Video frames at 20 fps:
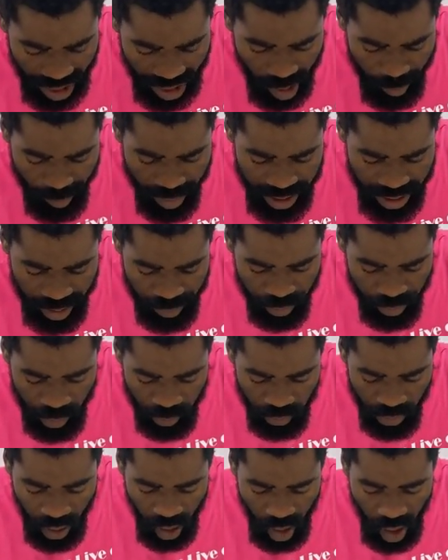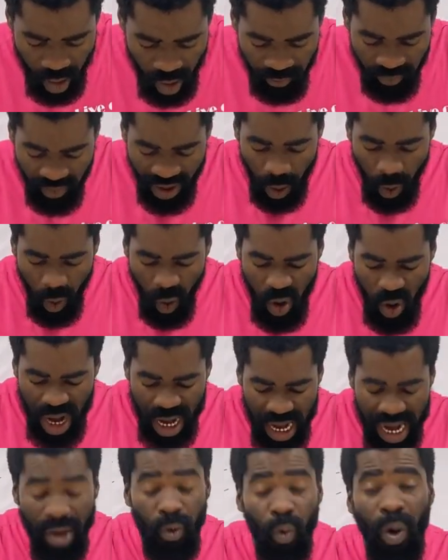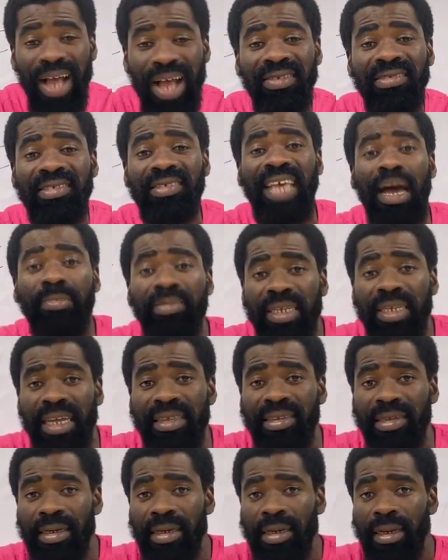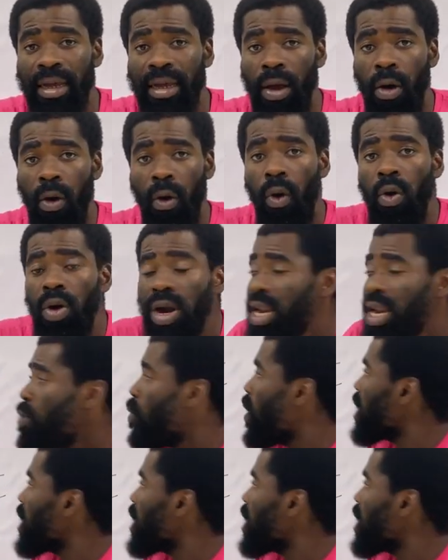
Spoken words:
how many people offer only one subject? Only